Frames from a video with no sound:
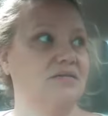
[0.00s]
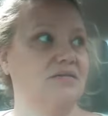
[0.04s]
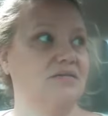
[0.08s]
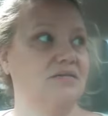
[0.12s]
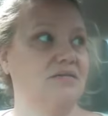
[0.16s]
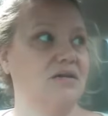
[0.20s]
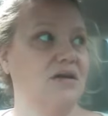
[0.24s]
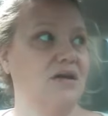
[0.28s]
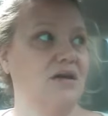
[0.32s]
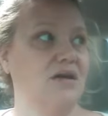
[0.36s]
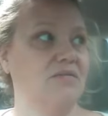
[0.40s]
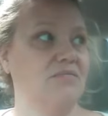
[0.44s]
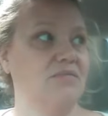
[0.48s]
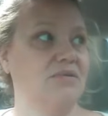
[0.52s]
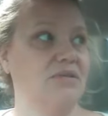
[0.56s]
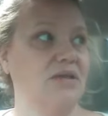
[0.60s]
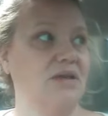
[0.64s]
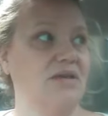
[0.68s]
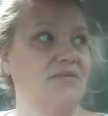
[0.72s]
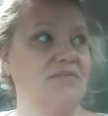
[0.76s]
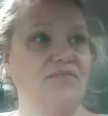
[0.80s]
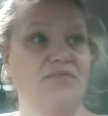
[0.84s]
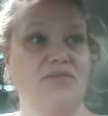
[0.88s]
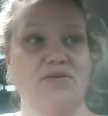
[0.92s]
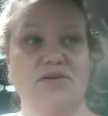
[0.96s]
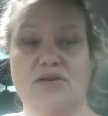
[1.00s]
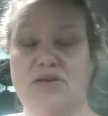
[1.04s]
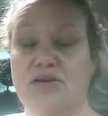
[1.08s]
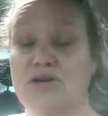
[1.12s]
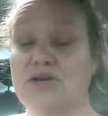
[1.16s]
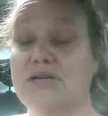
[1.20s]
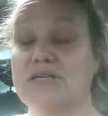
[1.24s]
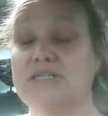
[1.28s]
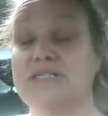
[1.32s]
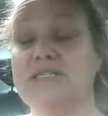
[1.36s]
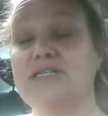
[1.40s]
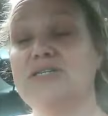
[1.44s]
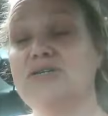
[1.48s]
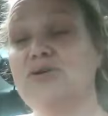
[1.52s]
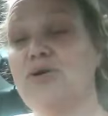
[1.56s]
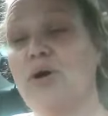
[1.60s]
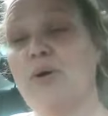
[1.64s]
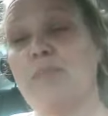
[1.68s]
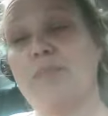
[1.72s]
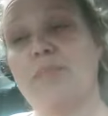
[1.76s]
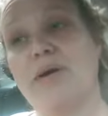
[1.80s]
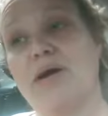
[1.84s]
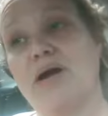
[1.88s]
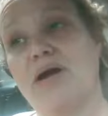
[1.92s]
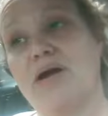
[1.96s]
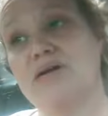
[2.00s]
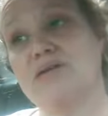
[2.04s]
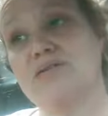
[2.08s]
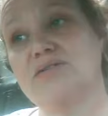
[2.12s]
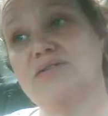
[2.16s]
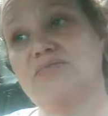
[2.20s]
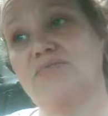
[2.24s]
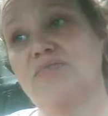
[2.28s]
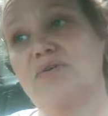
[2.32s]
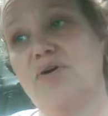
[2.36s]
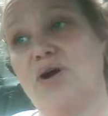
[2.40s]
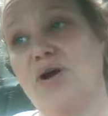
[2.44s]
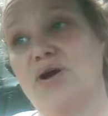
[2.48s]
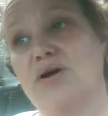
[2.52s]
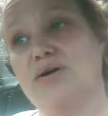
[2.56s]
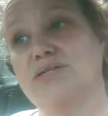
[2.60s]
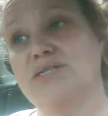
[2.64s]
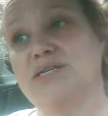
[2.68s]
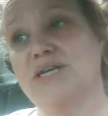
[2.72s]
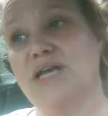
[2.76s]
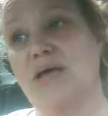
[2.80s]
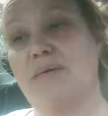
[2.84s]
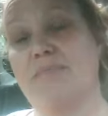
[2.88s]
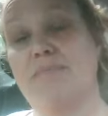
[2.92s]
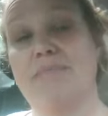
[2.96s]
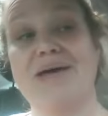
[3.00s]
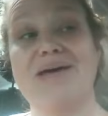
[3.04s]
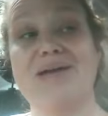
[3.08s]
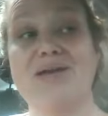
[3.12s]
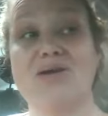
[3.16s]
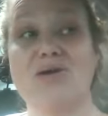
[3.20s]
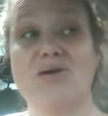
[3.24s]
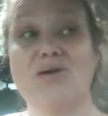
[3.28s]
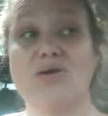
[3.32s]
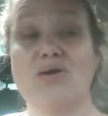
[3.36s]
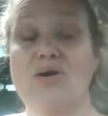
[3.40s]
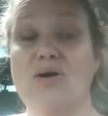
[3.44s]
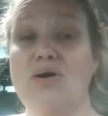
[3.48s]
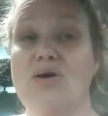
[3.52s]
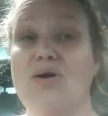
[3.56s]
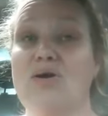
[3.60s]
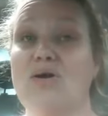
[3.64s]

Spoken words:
I would like for your continual prayers for her to get better,